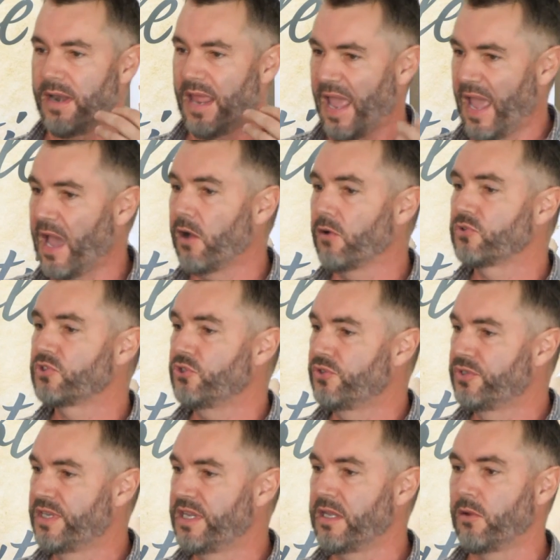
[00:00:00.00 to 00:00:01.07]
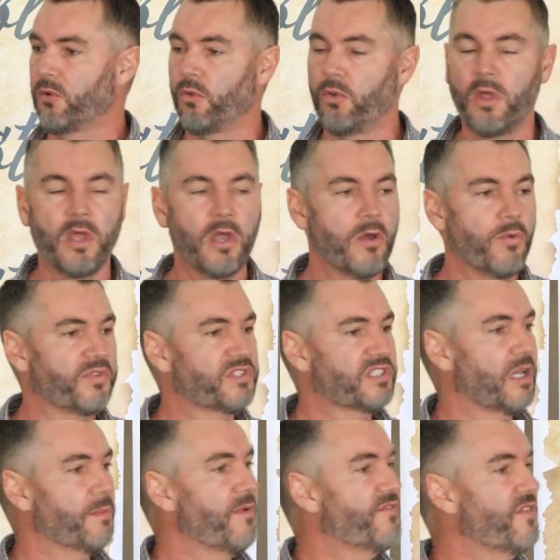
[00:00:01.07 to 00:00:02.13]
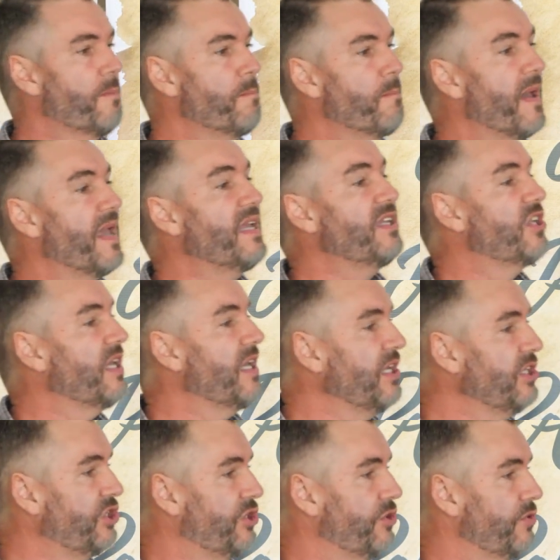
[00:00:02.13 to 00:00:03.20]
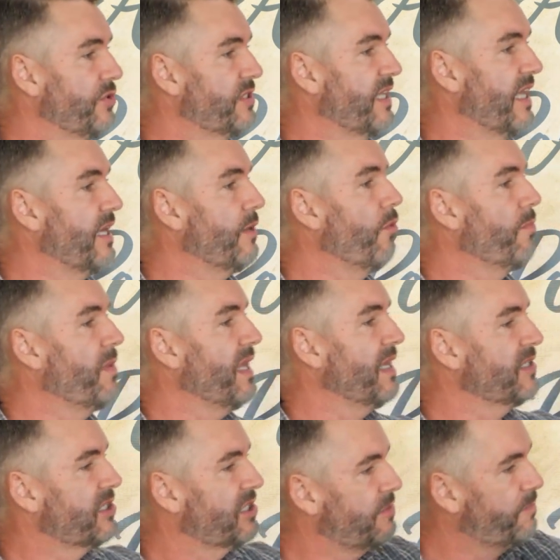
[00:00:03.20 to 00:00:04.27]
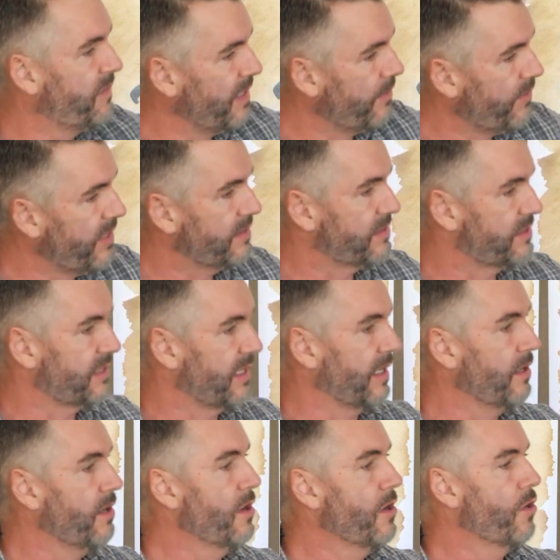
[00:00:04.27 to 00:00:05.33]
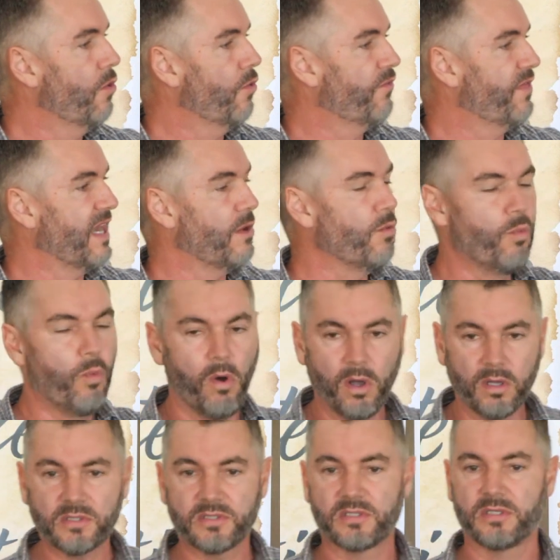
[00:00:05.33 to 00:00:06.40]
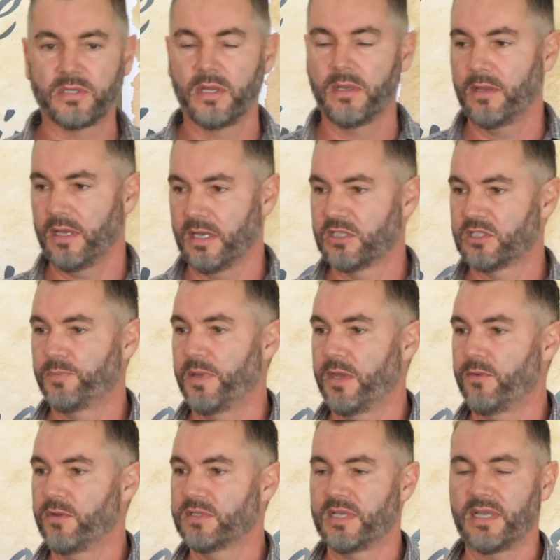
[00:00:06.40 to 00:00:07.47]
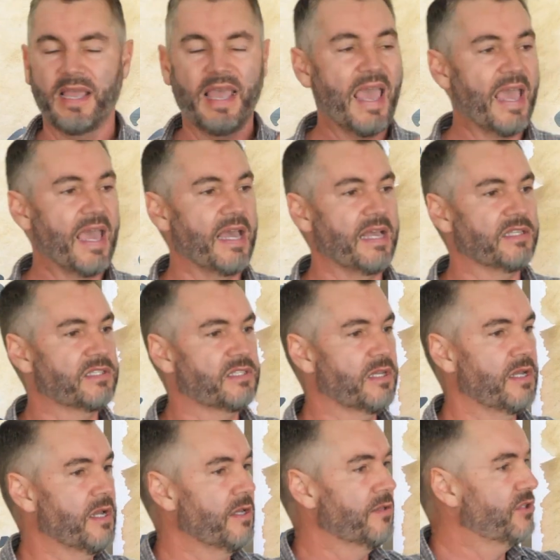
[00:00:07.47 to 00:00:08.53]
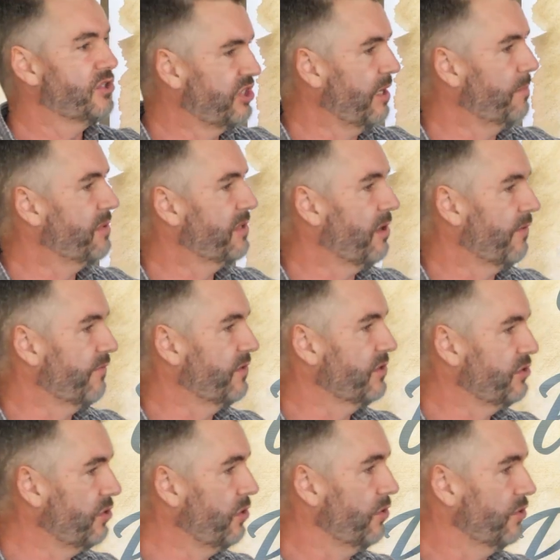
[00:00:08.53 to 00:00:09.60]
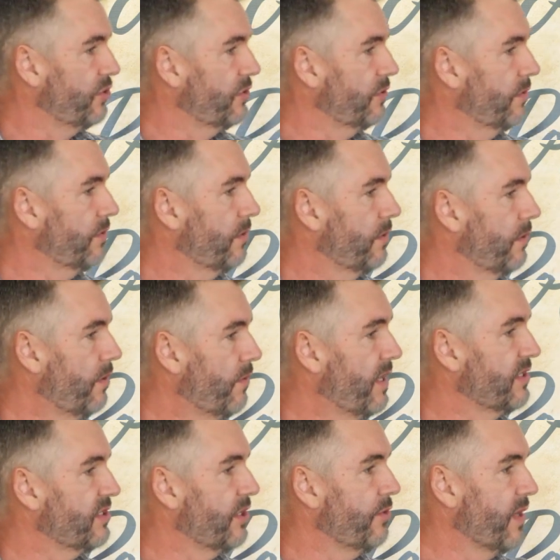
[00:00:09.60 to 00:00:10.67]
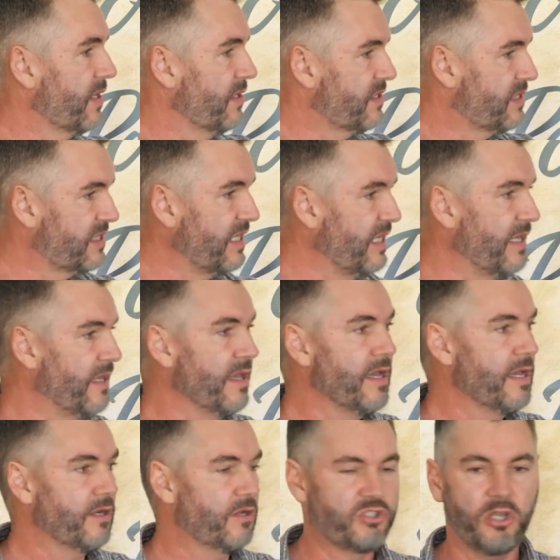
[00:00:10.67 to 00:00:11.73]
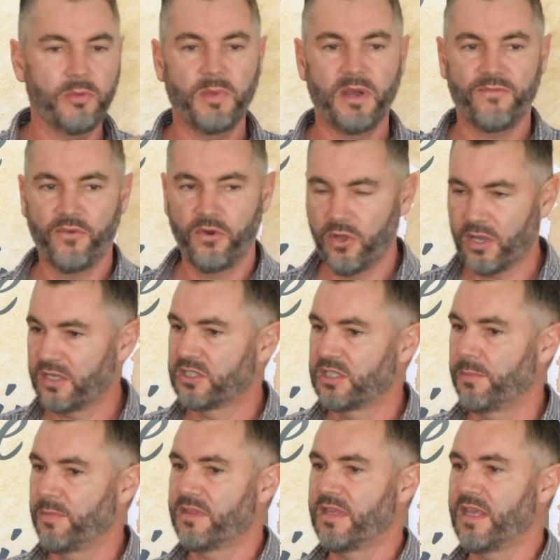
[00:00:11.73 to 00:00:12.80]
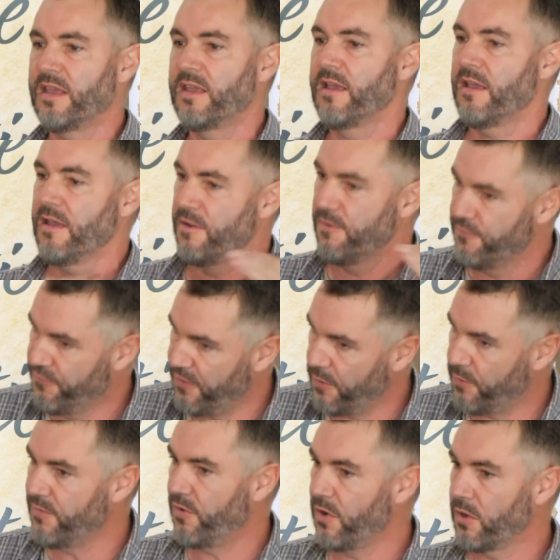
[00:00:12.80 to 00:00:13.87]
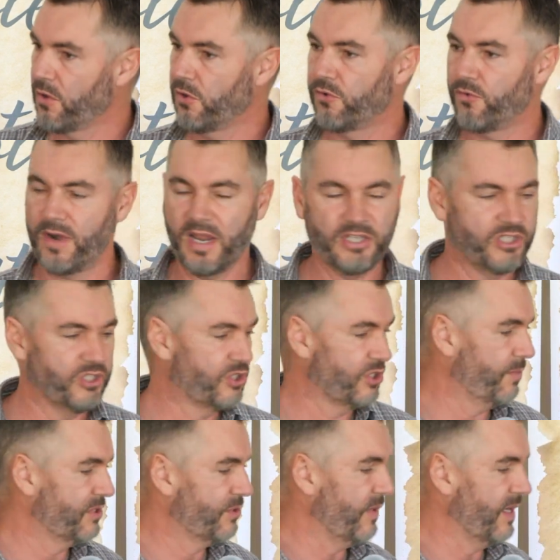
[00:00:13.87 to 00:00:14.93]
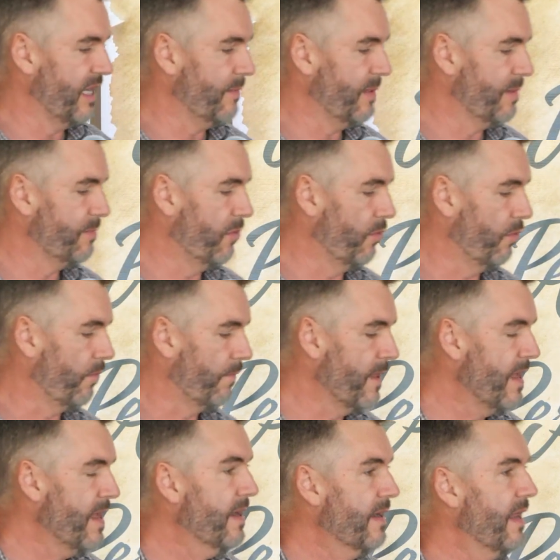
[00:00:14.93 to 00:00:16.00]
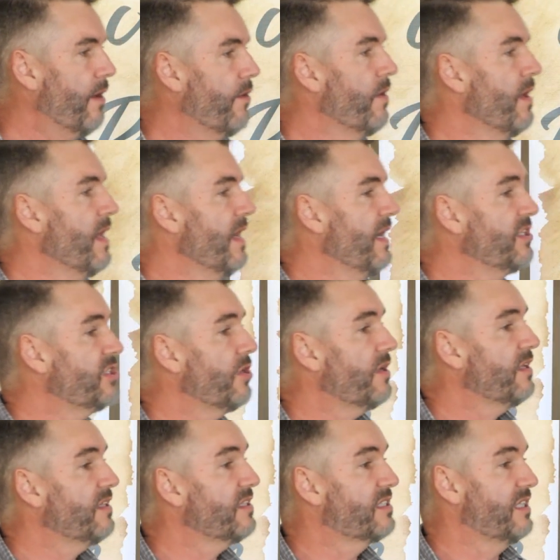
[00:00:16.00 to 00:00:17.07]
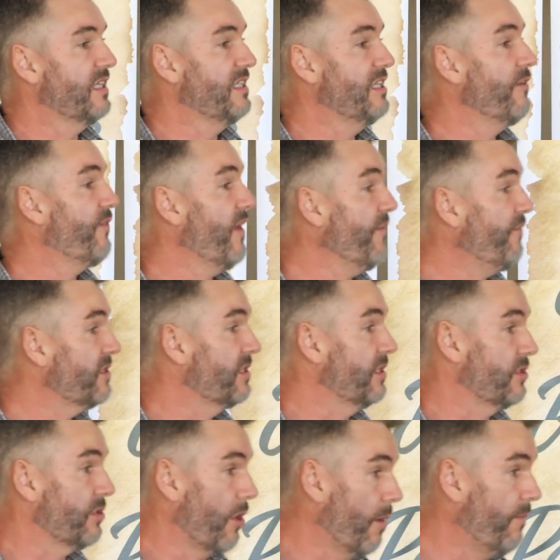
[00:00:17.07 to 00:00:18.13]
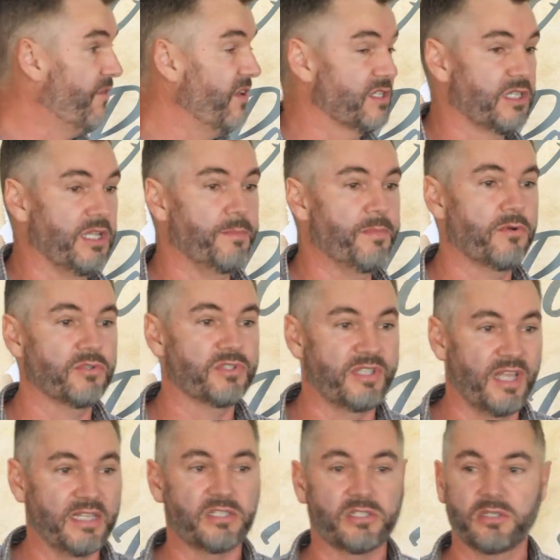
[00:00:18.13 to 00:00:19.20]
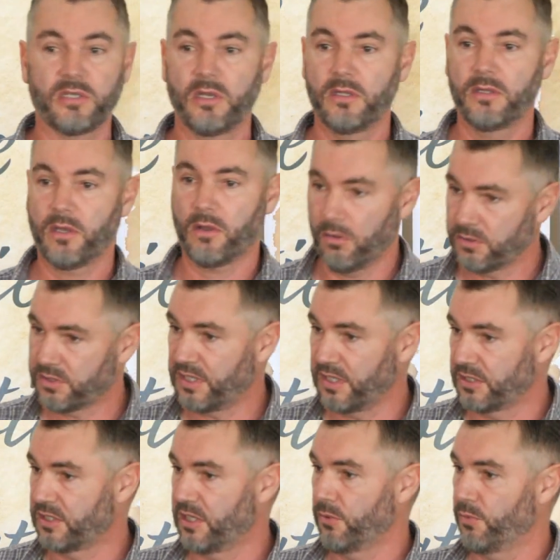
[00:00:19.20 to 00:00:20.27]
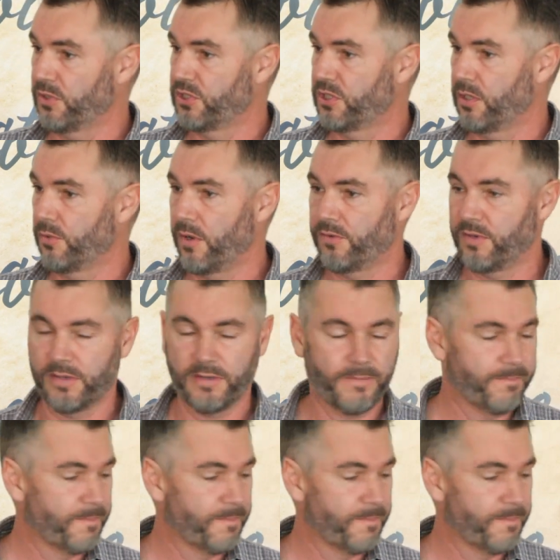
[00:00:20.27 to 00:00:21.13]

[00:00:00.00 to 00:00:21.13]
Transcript: how to deal with some of the major issues that he will be experiencing, or that he was experiencing as the shepherd of this church. All right, so we can see, determine, if we look at Timothy, very, very good relationship between him and Paul. Now, let's look at the city of Ephesus, obviously, because that's the context in which they wrote it.